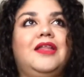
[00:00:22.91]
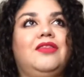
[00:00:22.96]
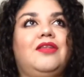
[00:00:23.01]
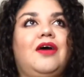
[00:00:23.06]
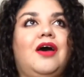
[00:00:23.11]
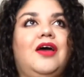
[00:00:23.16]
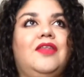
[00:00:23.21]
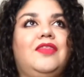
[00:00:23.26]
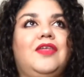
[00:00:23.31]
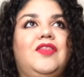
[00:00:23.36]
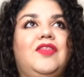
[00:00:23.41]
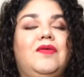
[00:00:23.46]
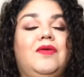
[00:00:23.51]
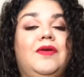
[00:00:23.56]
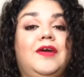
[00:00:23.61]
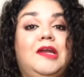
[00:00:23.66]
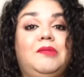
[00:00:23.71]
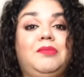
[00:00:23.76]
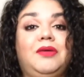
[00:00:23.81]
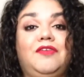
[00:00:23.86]
thought that they were
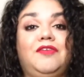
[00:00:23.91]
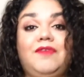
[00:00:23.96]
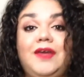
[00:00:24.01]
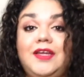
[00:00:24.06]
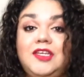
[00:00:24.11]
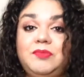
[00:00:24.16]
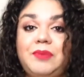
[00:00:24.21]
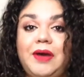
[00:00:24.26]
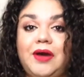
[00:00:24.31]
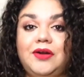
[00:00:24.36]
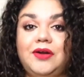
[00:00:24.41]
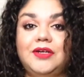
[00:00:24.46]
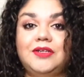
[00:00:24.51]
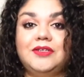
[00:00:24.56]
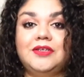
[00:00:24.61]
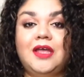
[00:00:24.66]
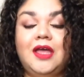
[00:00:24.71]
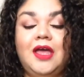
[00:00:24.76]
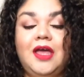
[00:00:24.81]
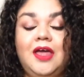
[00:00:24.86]
going to be face
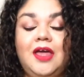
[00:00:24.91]
powders.